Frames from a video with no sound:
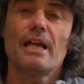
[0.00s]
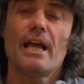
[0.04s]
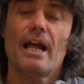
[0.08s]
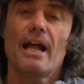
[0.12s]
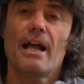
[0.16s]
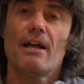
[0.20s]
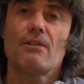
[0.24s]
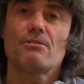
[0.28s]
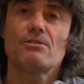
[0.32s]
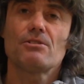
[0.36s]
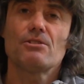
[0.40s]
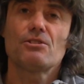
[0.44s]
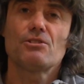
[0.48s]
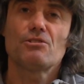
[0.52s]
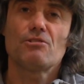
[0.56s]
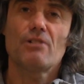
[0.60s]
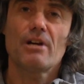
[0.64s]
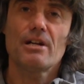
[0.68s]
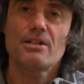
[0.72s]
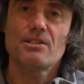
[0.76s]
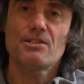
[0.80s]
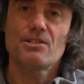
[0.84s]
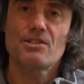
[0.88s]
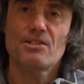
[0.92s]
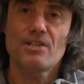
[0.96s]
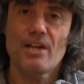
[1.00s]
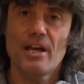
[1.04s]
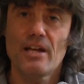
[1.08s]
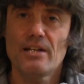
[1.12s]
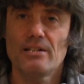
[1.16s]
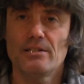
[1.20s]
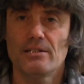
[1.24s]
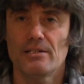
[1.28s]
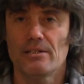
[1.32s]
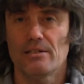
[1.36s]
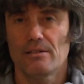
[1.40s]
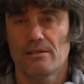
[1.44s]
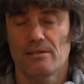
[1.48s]
how to
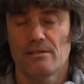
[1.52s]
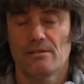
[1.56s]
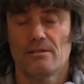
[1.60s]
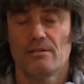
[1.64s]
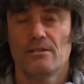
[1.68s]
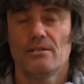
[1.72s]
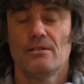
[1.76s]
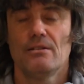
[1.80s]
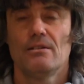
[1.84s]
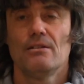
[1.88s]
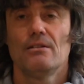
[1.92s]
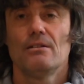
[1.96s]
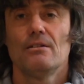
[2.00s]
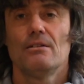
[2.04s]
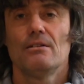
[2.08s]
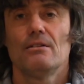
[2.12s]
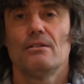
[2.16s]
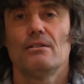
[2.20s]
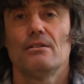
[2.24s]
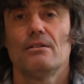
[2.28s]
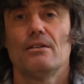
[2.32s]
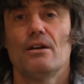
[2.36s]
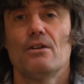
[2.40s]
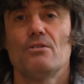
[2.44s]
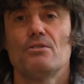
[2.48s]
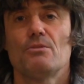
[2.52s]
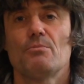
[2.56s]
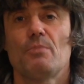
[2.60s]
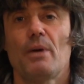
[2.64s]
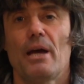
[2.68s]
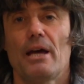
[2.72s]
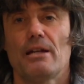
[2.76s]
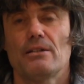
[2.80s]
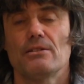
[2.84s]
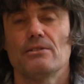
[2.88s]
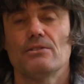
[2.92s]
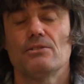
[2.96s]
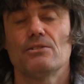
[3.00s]
transcend those
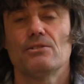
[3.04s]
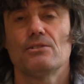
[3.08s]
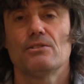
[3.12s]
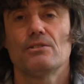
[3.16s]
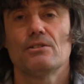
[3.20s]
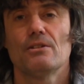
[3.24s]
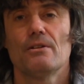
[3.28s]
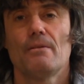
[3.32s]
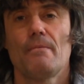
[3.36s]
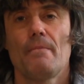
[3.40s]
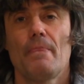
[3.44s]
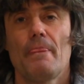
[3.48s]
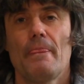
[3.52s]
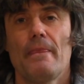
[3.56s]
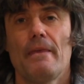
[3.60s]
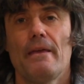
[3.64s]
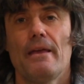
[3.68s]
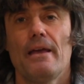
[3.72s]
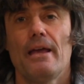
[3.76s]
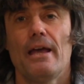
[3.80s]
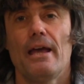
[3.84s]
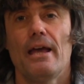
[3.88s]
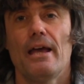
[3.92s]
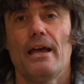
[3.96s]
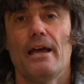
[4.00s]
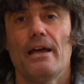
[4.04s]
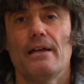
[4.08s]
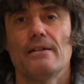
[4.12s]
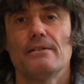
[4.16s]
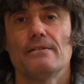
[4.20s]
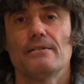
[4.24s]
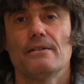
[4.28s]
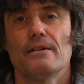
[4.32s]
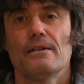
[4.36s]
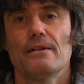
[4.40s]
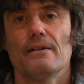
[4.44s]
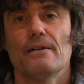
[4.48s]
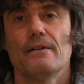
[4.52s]
patterns
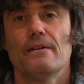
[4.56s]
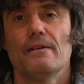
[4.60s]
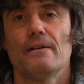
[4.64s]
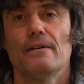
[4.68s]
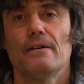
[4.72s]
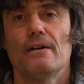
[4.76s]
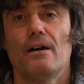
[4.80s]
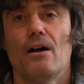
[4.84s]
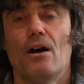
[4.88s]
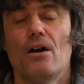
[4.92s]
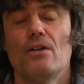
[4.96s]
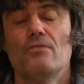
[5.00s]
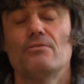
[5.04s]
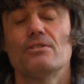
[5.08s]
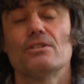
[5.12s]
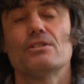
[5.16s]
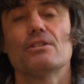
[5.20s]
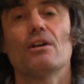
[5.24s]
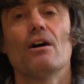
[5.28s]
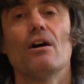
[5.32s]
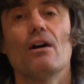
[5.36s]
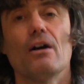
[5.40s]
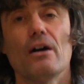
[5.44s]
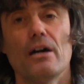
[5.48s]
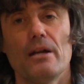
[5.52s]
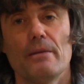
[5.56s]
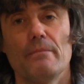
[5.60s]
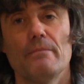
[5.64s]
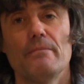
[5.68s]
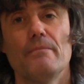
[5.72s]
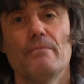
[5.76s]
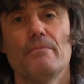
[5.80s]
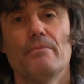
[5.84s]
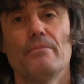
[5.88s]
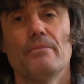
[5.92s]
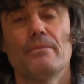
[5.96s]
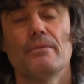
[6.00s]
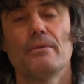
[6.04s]
and over
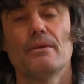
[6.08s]
time